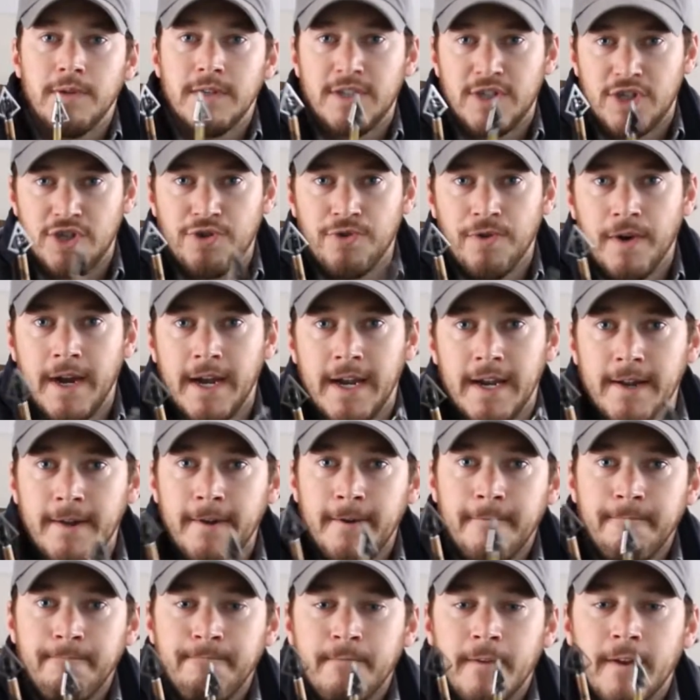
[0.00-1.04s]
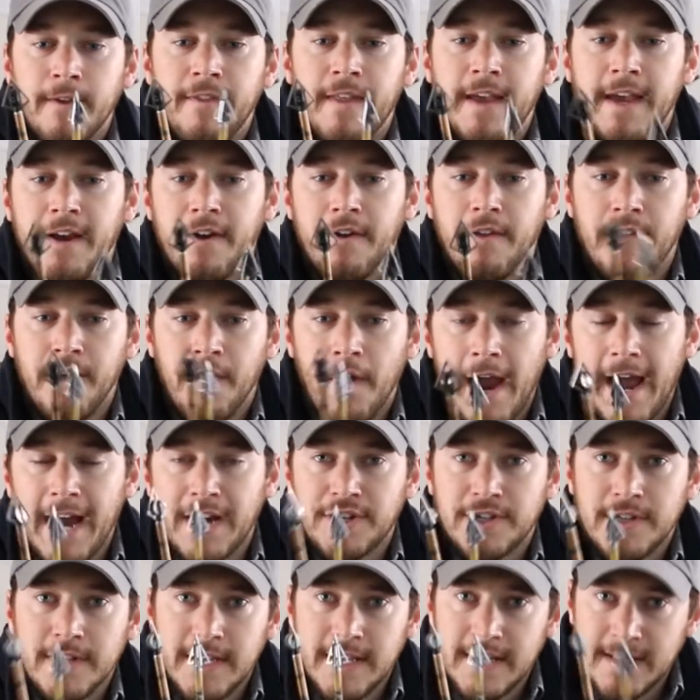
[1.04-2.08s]
straight. They're
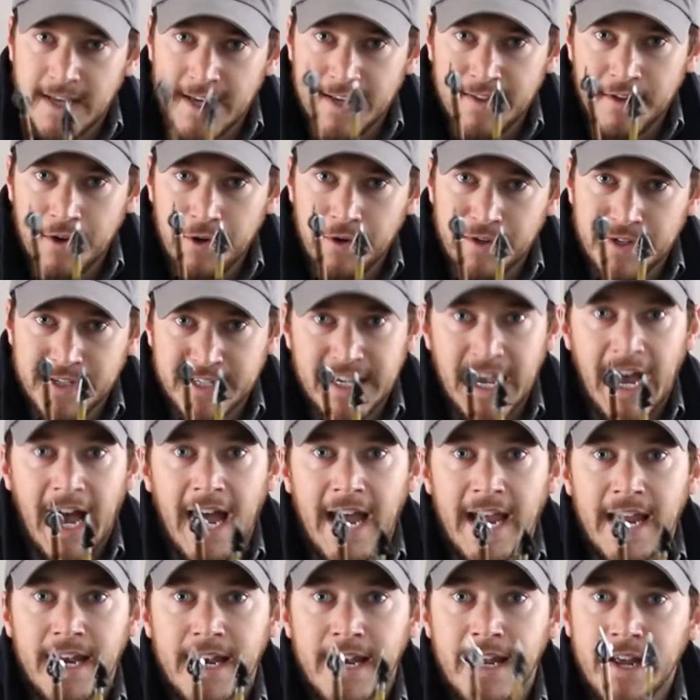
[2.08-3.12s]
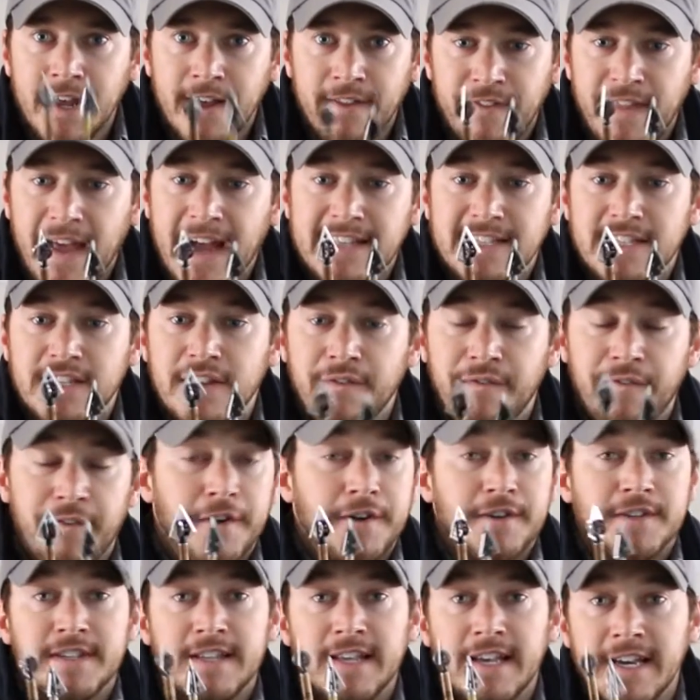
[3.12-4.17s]
actually, in their design, that's the
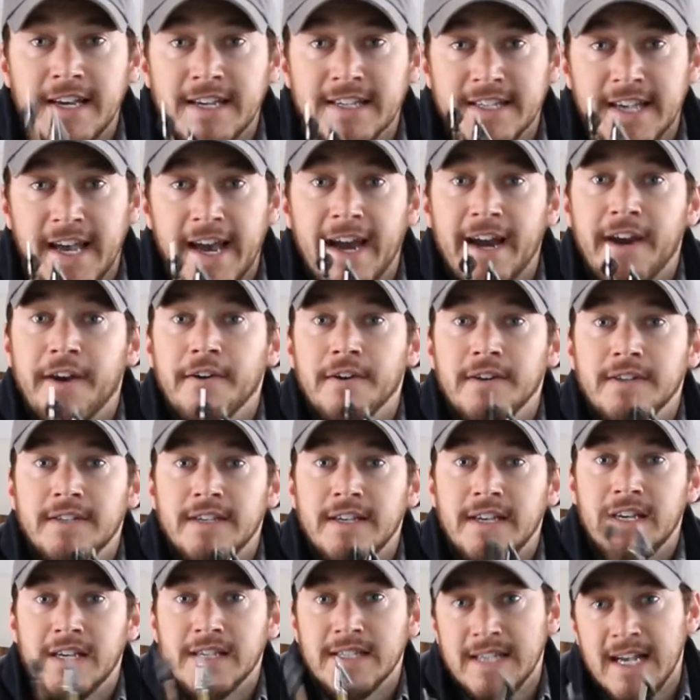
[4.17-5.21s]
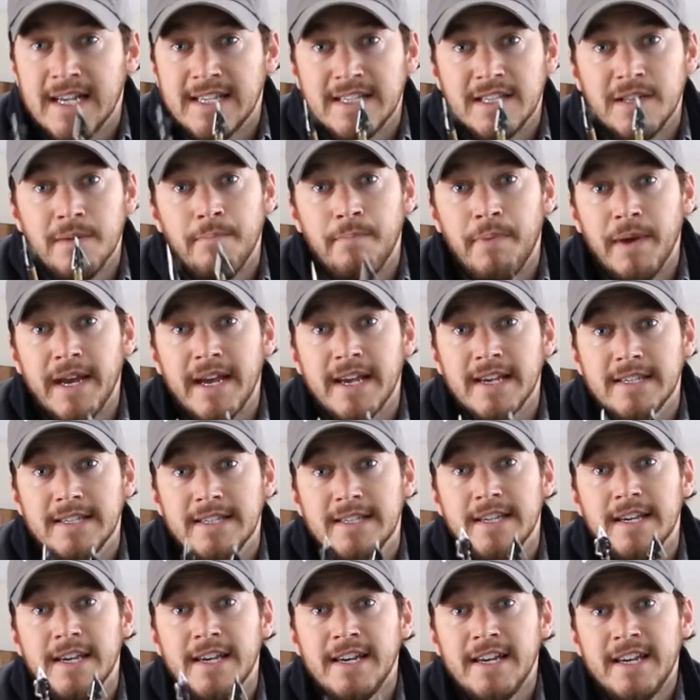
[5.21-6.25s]
first thing, is accuracy, because that's the
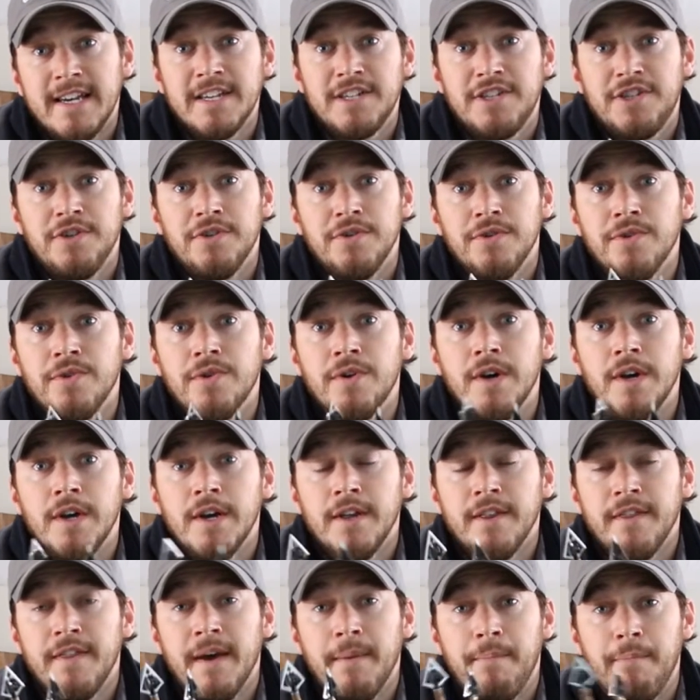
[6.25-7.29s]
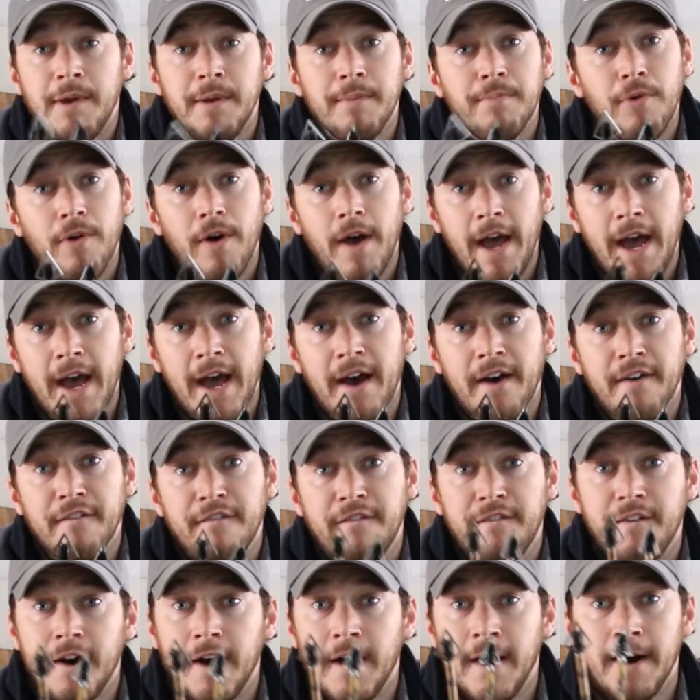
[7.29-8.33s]
biggest issue that people
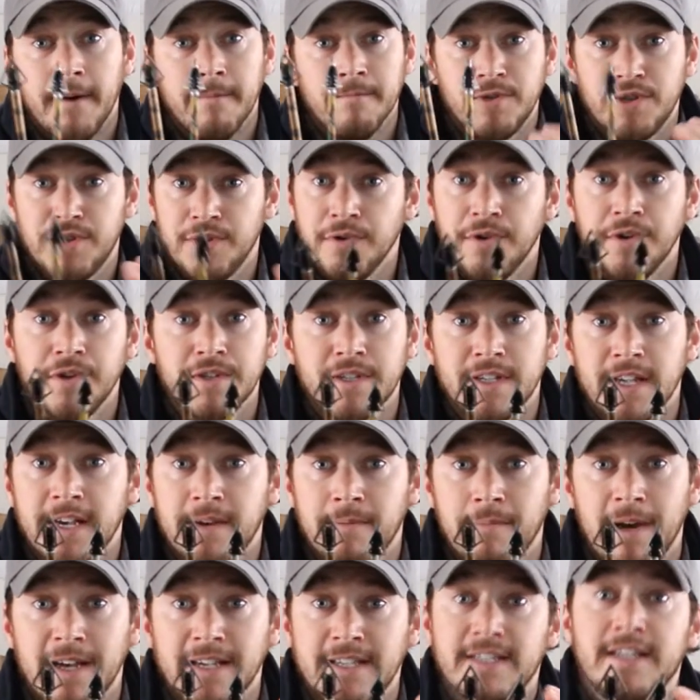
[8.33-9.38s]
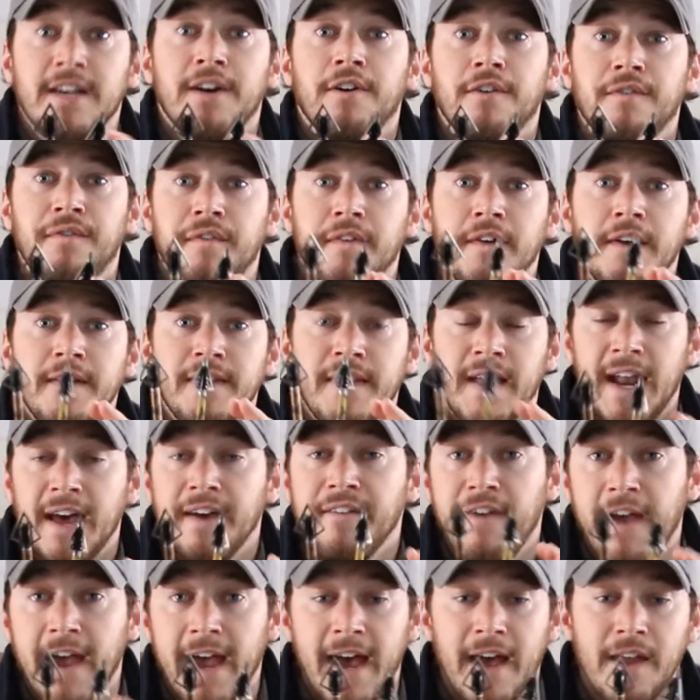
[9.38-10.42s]
have, shooters like myself, that
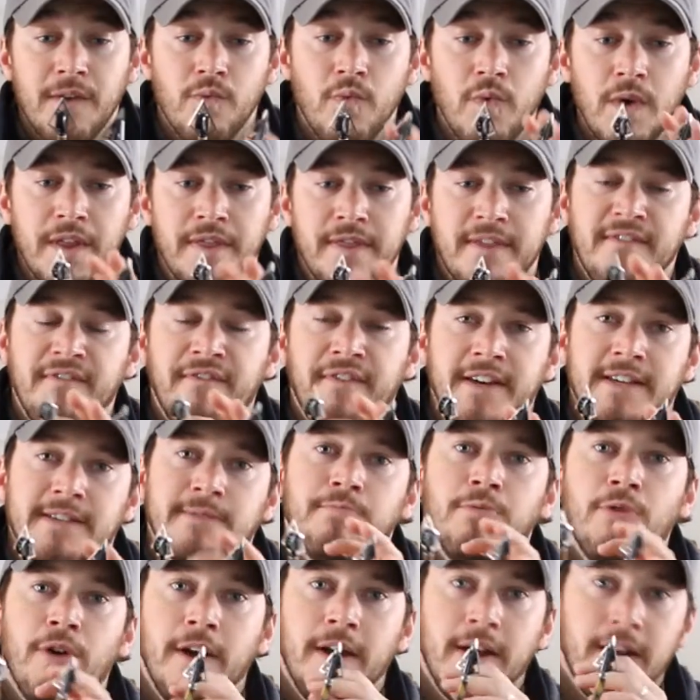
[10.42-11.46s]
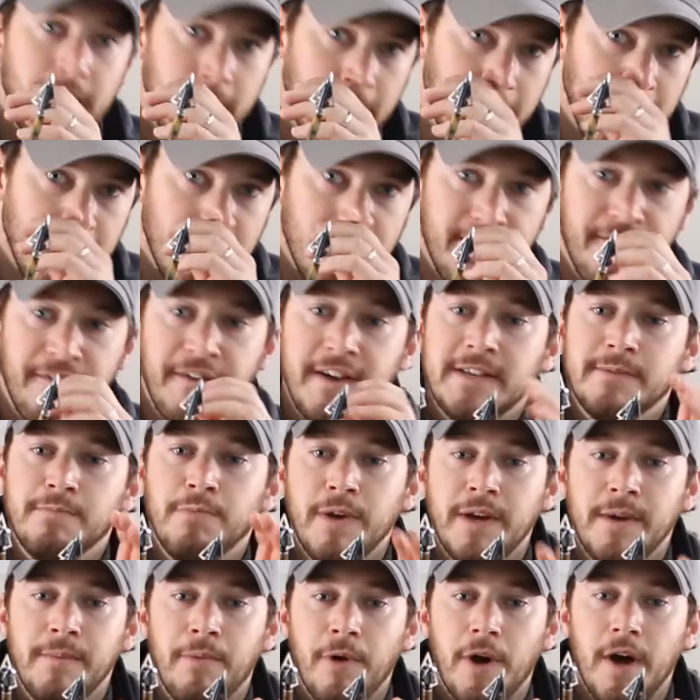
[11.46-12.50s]
I've had with the fixed blade
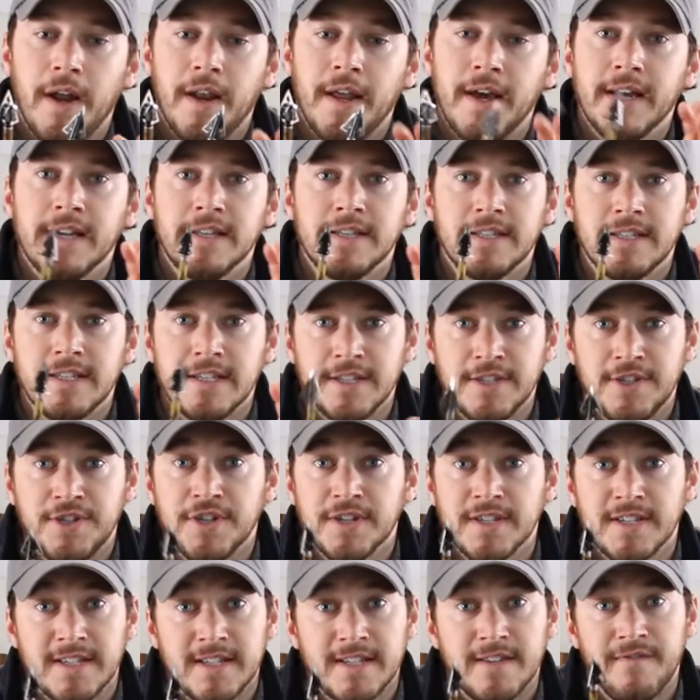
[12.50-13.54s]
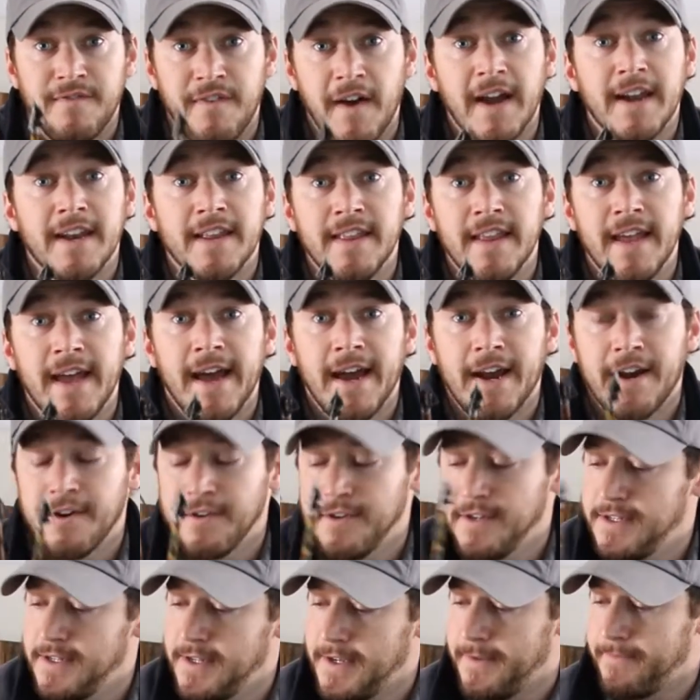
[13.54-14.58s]
broadheads, is just finding the
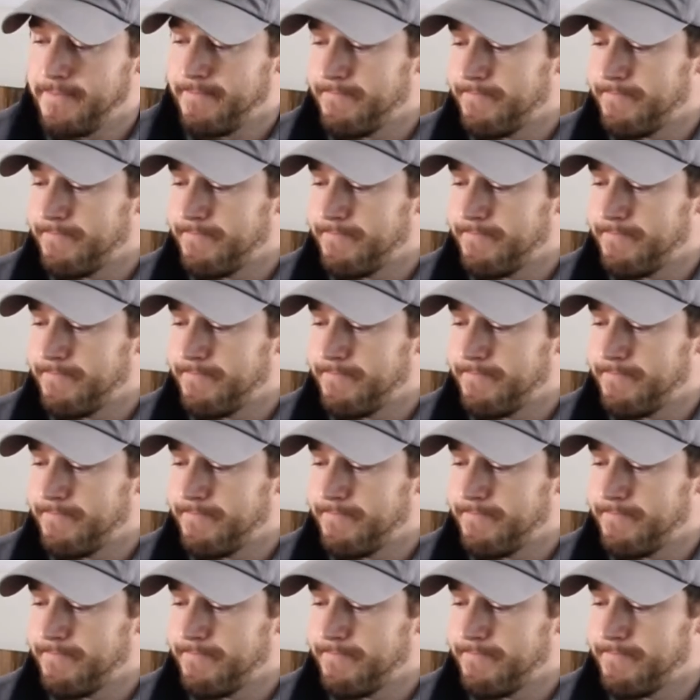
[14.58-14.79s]
accuracy.